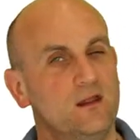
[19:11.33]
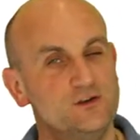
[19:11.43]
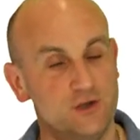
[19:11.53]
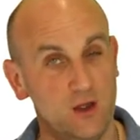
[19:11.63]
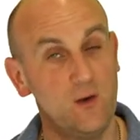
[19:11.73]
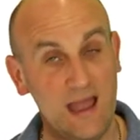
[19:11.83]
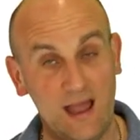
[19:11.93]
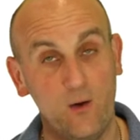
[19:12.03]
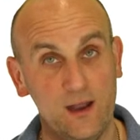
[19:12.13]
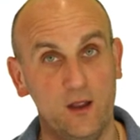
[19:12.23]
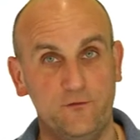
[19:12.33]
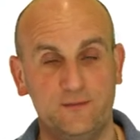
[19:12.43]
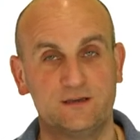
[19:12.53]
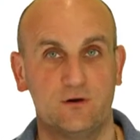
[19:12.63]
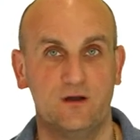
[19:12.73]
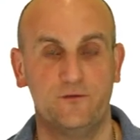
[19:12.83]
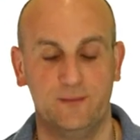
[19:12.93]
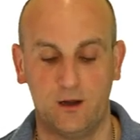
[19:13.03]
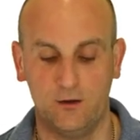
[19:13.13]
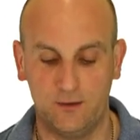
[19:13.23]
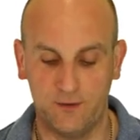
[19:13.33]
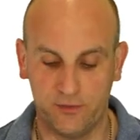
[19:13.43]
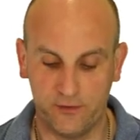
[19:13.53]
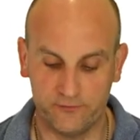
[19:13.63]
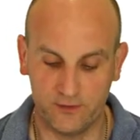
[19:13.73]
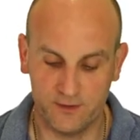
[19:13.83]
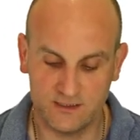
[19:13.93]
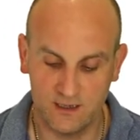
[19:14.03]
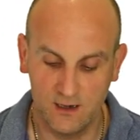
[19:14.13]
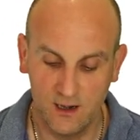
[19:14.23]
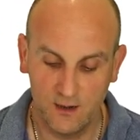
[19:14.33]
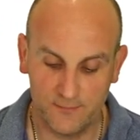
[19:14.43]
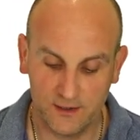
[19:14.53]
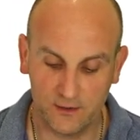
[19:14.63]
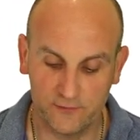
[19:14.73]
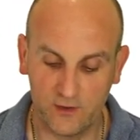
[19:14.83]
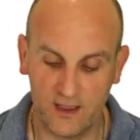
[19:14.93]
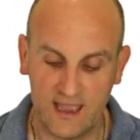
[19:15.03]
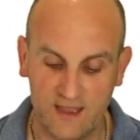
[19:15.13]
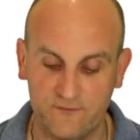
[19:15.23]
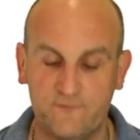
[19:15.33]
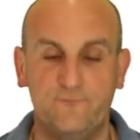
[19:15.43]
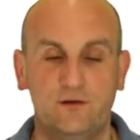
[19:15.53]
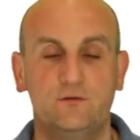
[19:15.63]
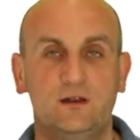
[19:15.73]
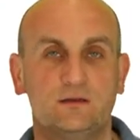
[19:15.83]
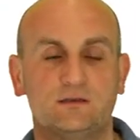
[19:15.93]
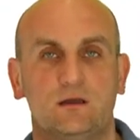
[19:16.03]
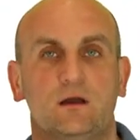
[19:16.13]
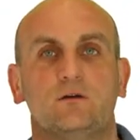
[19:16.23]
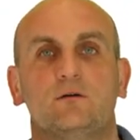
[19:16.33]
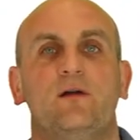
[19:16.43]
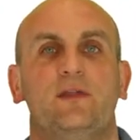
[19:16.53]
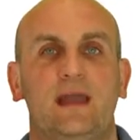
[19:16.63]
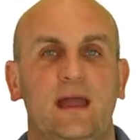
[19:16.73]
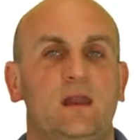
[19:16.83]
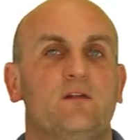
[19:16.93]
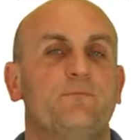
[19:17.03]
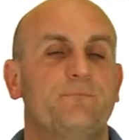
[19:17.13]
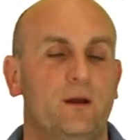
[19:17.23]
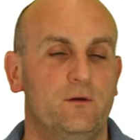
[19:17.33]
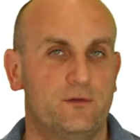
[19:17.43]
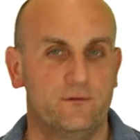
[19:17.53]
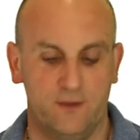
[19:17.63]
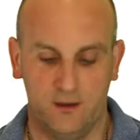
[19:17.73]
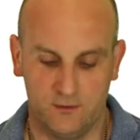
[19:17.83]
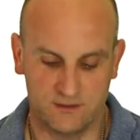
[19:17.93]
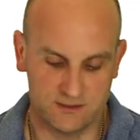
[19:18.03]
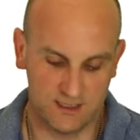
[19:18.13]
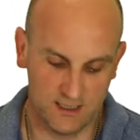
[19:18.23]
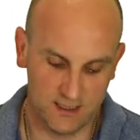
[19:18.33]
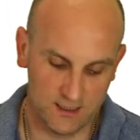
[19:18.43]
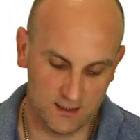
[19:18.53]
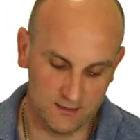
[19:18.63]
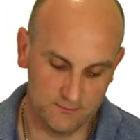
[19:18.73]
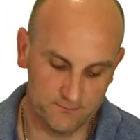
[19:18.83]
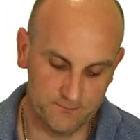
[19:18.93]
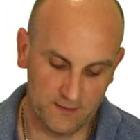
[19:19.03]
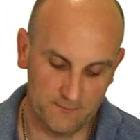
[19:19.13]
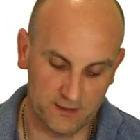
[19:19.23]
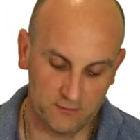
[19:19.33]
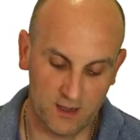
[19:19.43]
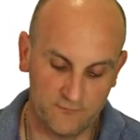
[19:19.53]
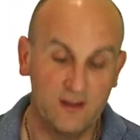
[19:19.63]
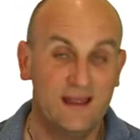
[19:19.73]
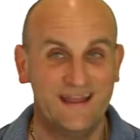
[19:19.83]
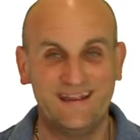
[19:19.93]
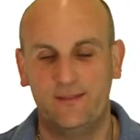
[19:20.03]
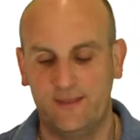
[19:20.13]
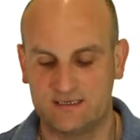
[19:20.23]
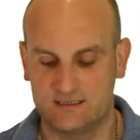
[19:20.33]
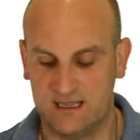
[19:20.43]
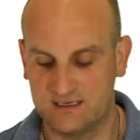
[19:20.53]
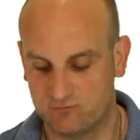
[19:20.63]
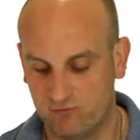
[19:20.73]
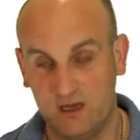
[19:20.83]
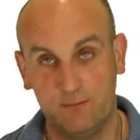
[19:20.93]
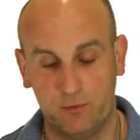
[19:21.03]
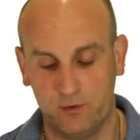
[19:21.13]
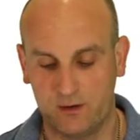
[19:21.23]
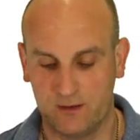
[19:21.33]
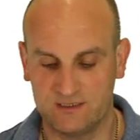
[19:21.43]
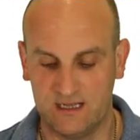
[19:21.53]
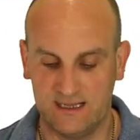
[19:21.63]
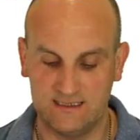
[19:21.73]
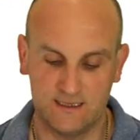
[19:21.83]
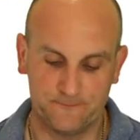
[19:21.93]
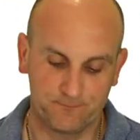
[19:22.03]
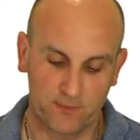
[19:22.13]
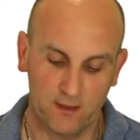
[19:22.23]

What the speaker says: Do you know how I know from this graph I'm including both those numbers? Because I have a filled in circle at the end of both of those, my graph. Again, that's really important. I'll come to that later.